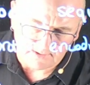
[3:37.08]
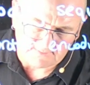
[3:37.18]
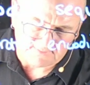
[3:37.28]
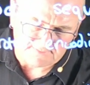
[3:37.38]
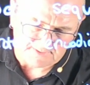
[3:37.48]

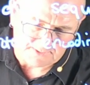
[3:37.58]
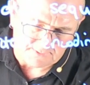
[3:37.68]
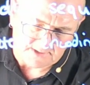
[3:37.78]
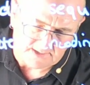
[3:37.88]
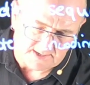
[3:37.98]

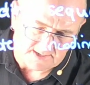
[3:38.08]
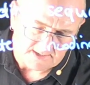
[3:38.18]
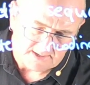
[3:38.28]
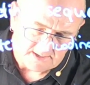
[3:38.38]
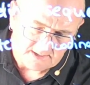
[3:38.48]
frequently
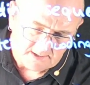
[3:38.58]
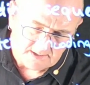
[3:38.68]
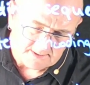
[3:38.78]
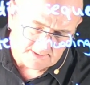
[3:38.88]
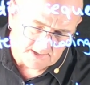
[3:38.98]

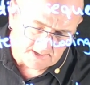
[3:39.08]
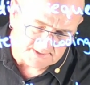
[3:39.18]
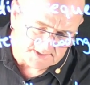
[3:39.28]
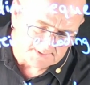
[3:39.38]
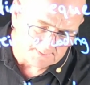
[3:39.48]
that I
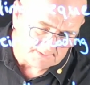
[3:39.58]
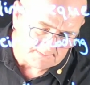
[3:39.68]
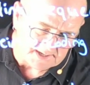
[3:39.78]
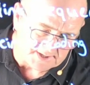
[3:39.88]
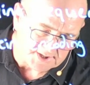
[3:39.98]
just want to
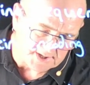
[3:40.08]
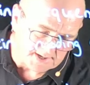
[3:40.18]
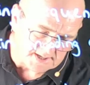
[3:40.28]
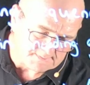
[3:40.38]
mention is